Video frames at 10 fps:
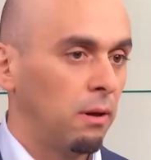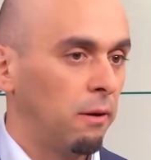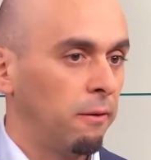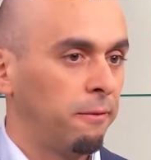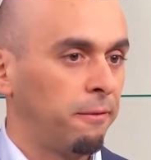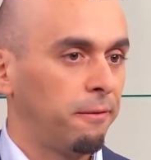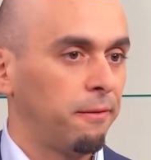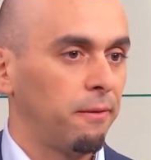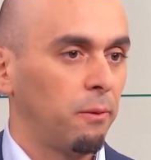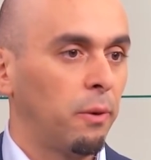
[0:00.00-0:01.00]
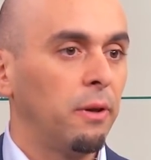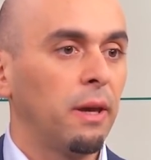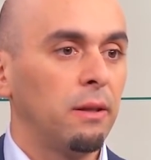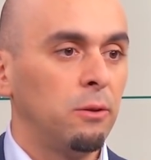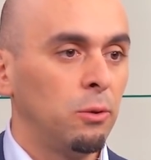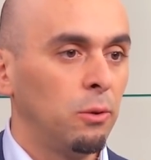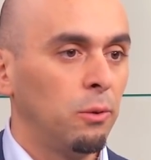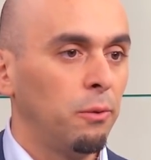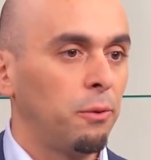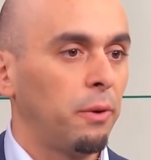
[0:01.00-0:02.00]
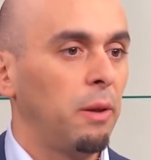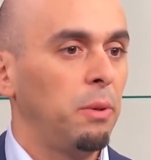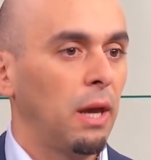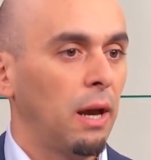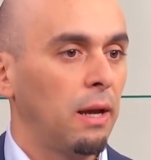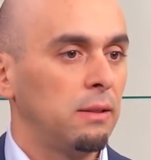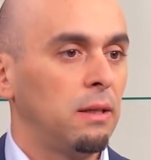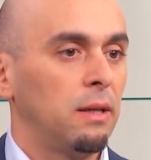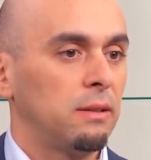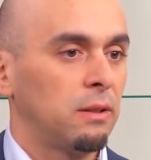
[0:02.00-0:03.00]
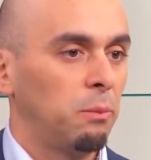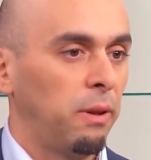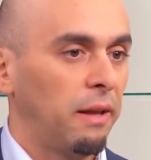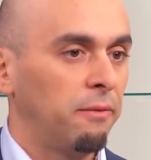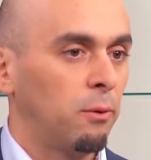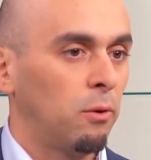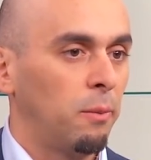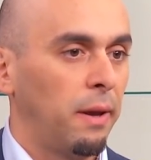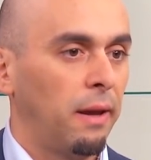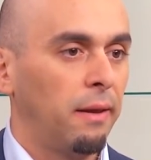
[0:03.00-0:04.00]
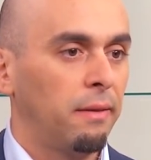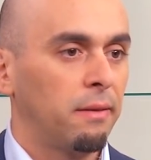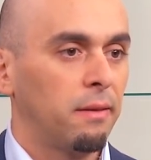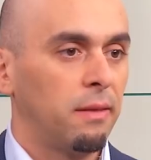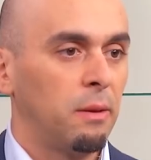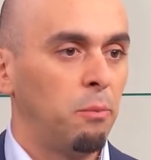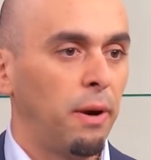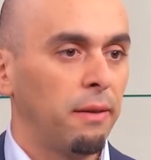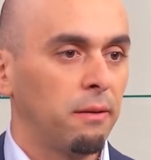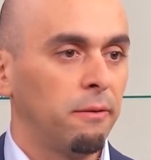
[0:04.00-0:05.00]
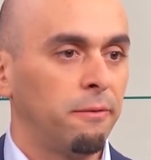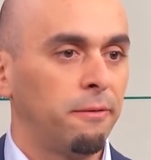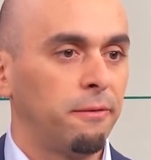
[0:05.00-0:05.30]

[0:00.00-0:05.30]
of what you can do through APIs, DNA Center platform, and the breadth of